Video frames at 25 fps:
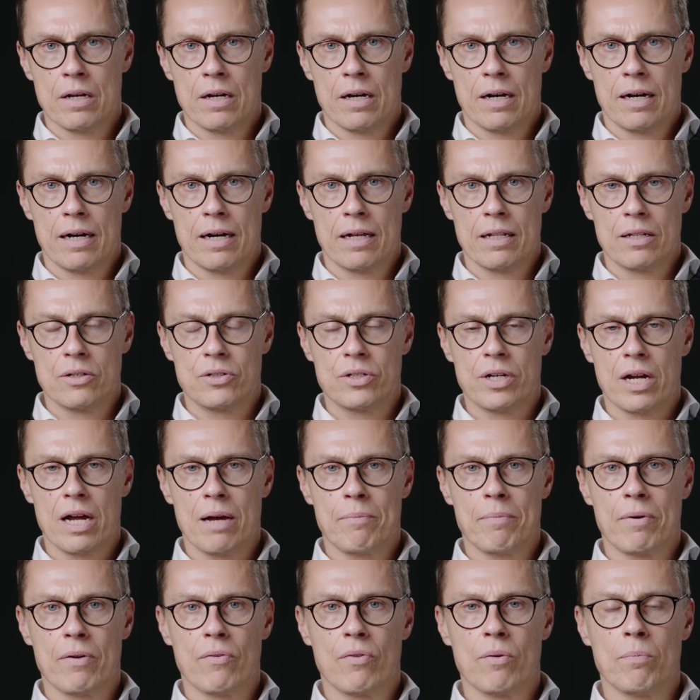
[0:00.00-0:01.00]
the
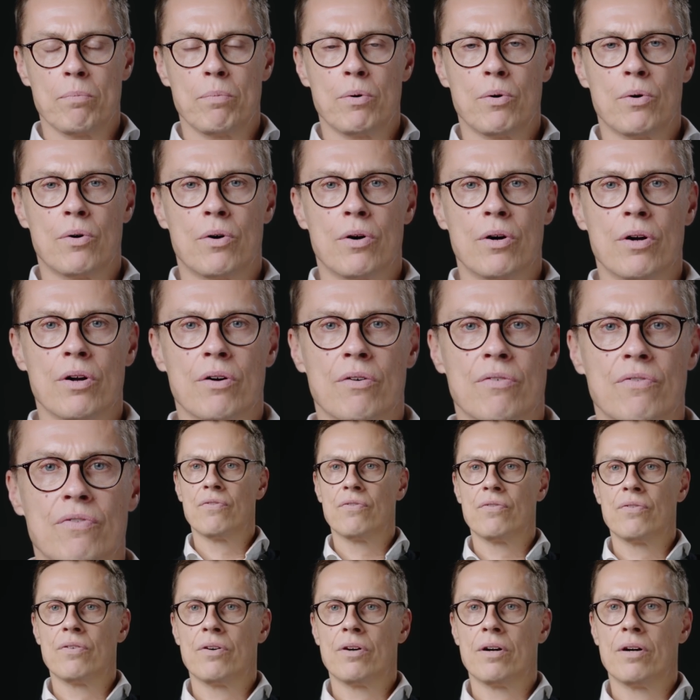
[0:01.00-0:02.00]
chairman of the board of
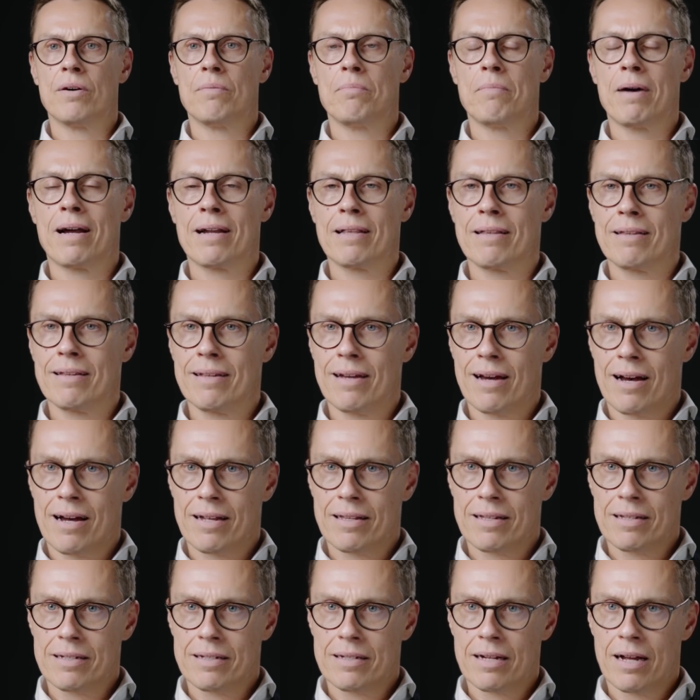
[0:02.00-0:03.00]
Martti
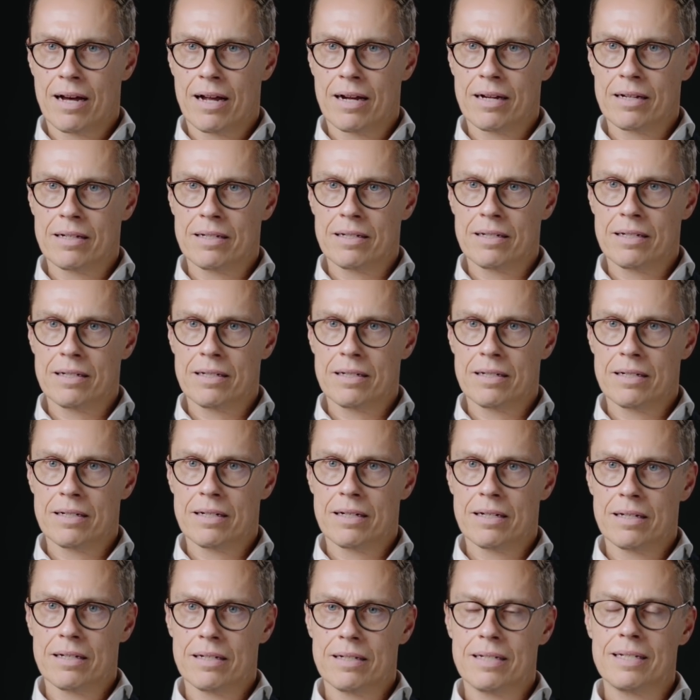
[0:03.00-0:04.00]
Ahtisaari's
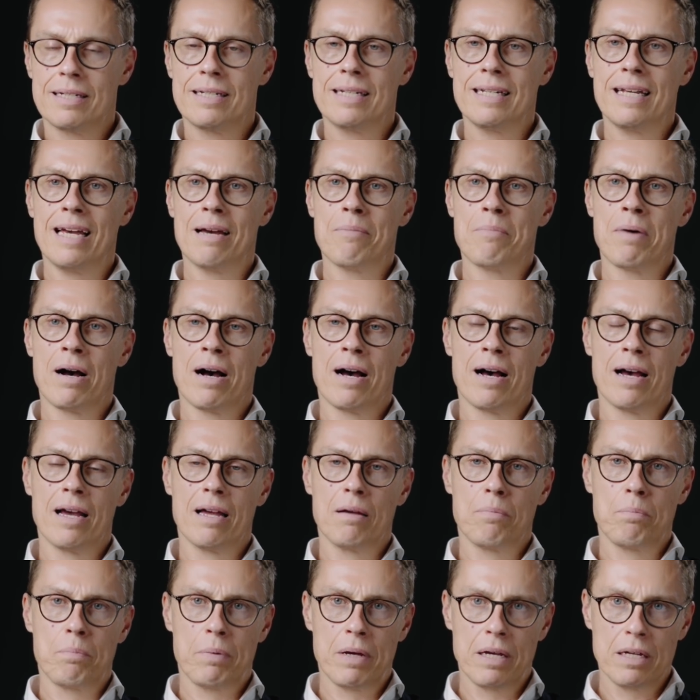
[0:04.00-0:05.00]

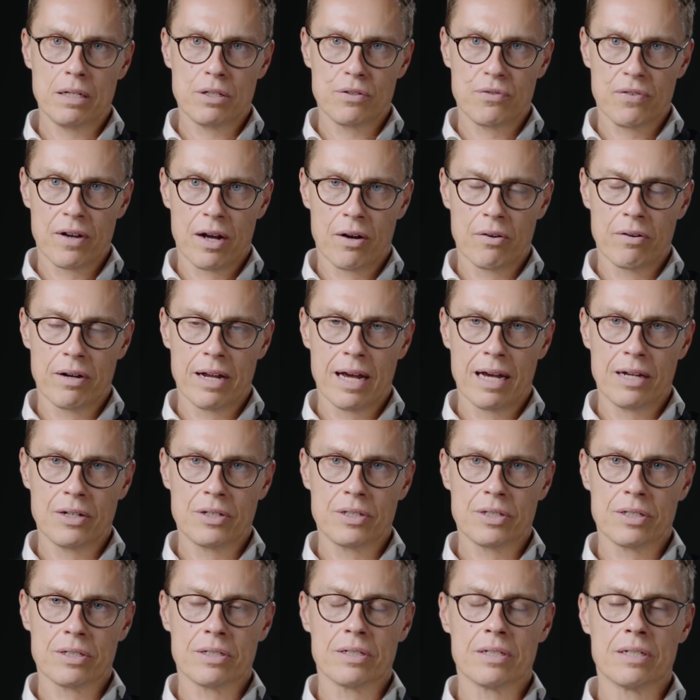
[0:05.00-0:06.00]
CMI Peace
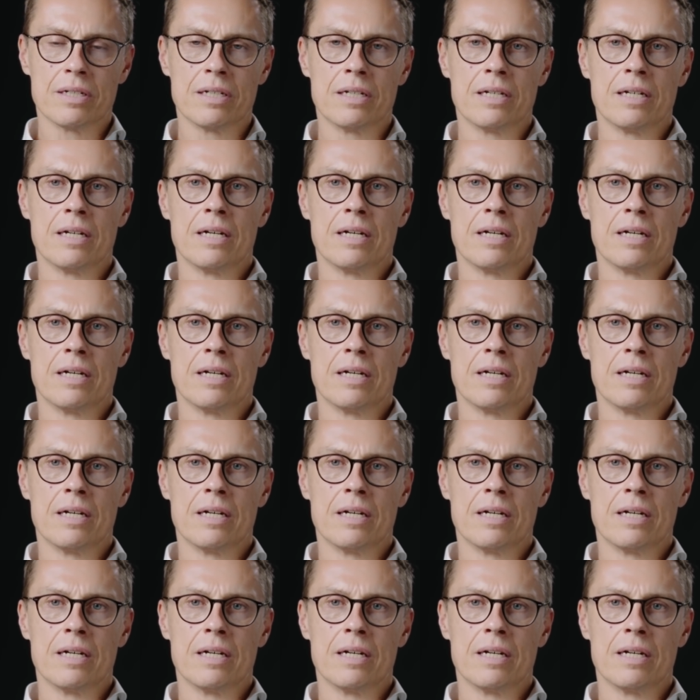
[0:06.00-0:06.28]
Foundation.